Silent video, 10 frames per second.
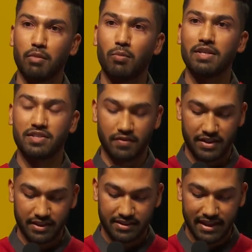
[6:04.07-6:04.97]
moments of
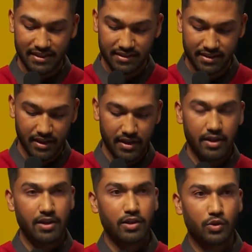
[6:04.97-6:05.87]
success,
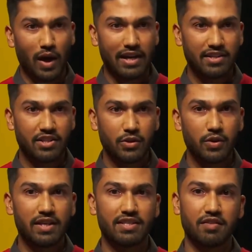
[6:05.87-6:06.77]
gratitude
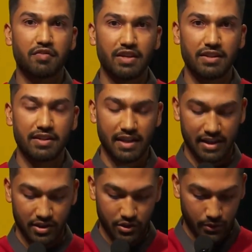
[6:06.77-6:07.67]
is a feeling that
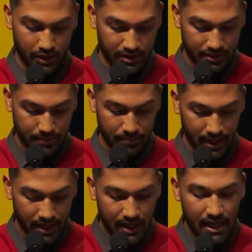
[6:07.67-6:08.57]
endures.
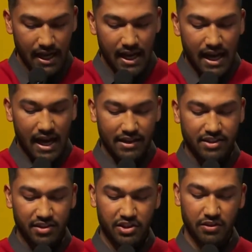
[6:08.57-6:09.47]
I
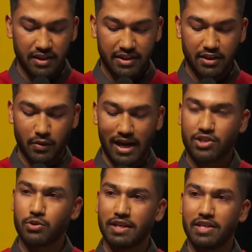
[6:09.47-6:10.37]
sincerely
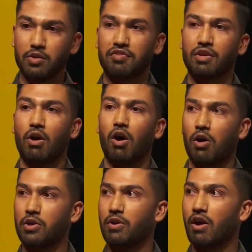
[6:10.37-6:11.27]
congratulate you for
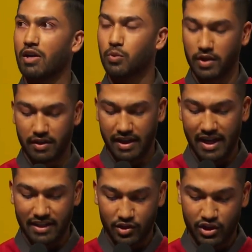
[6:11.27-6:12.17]
all your hard work
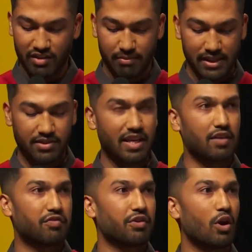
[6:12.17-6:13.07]
and achievements
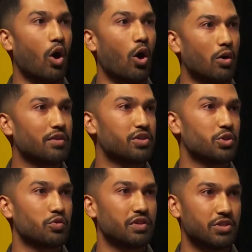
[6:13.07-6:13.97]
and for all that
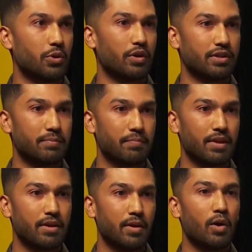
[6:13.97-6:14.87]
you've endured.
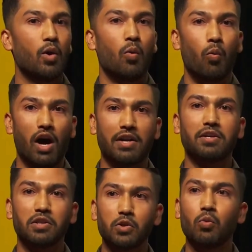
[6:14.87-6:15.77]

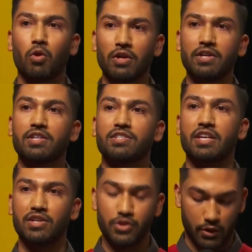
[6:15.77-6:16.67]
Waterloo Warriors
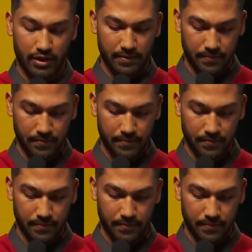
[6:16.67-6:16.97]
endure.